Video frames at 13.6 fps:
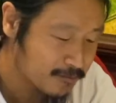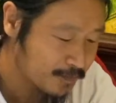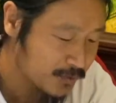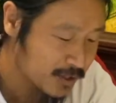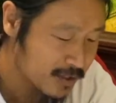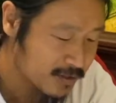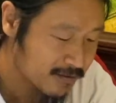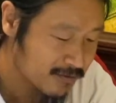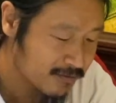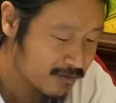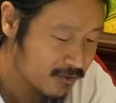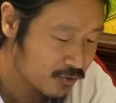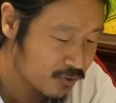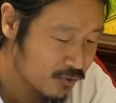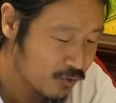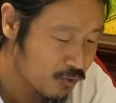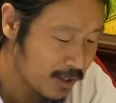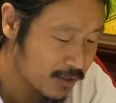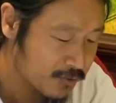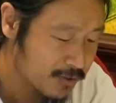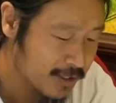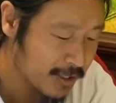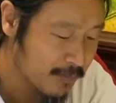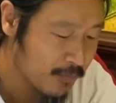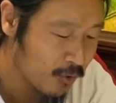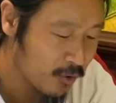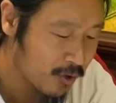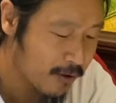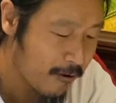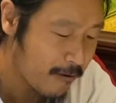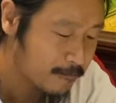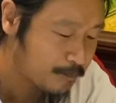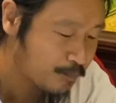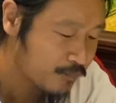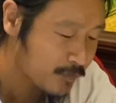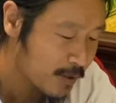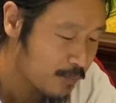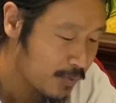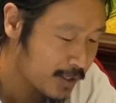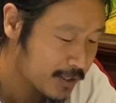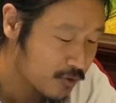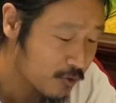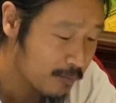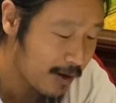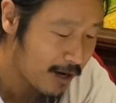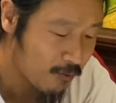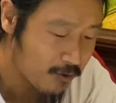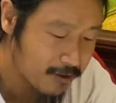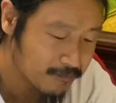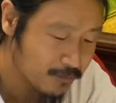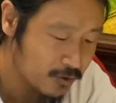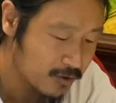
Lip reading: just try to gain more political power.